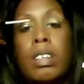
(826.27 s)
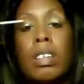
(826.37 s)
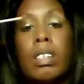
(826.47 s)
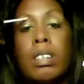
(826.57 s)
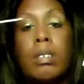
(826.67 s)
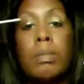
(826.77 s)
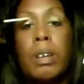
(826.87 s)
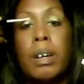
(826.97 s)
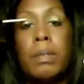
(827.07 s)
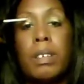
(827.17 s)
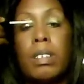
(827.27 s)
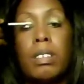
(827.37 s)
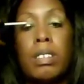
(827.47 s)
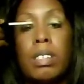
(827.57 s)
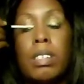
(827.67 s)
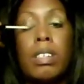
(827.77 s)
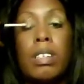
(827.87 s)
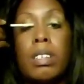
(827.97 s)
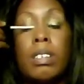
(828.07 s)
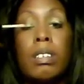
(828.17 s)
A little primer, just a
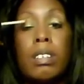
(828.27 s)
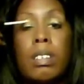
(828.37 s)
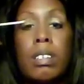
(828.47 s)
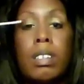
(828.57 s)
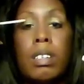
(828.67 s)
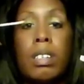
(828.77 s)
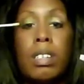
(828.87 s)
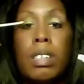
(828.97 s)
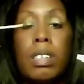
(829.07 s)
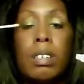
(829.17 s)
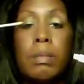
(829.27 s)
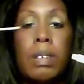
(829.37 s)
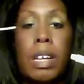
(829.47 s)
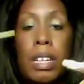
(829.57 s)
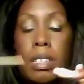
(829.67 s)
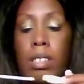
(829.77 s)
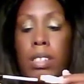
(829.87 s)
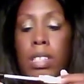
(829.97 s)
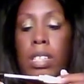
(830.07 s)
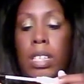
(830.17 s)
little, right to
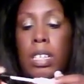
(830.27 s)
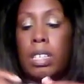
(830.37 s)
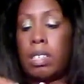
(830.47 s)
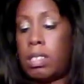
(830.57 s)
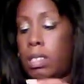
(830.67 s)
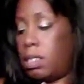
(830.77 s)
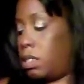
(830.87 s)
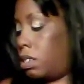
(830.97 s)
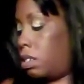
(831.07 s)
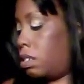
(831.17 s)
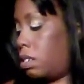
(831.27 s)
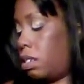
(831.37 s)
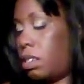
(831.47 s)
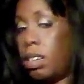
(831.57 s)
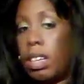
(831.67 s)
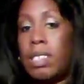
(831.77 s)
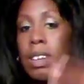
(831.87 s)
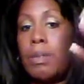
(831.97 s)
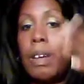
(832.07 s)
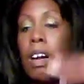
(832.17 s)
the lids, because I
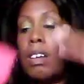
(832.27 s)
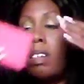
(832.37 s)
want all